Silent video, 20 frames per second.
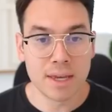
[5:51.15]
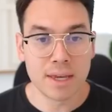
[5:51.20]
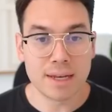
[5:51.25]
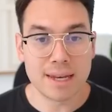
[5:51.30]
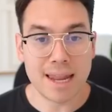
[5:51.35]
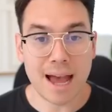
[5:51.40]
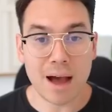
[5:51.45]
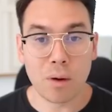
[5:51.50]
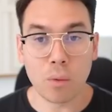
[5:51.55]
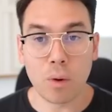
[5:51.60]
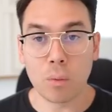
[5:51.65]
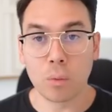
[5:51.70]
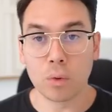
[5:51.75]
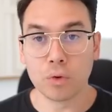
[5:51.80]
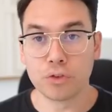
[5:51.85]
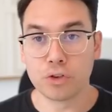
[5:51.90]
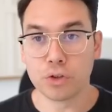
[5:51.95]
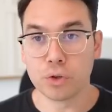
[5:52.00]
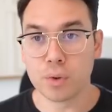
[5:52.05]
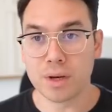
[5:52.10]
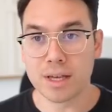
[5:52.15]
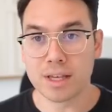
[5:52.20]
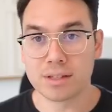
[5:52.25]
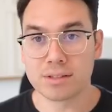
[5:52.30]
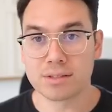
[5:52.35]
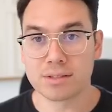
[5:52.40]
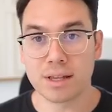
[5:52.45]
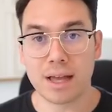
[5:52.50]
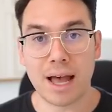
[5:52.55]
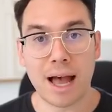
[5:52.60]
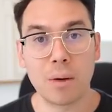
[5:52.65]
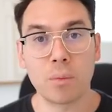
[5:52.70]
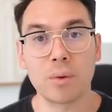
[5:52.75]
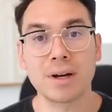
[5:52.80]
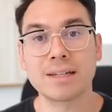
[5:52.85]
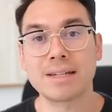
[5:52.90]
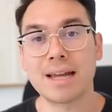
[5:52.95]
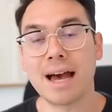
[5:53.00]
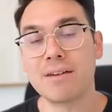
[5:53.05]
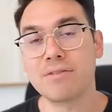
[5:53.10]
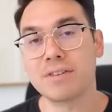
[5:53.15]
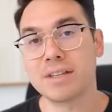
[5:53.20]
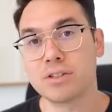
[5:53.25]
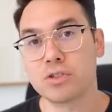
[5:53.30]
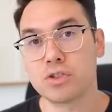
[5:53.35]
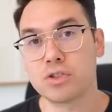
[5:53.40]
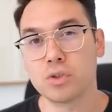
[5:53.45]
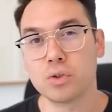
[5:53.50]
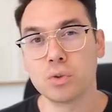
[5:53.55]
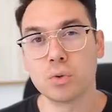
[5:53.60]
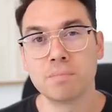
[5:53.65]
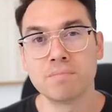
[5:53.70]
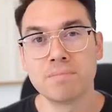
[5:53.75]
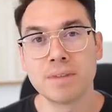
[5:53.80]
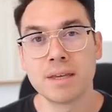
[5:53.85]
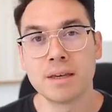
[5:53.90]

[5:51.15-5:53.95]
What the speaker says: Now what we'll do is I wanna dive into,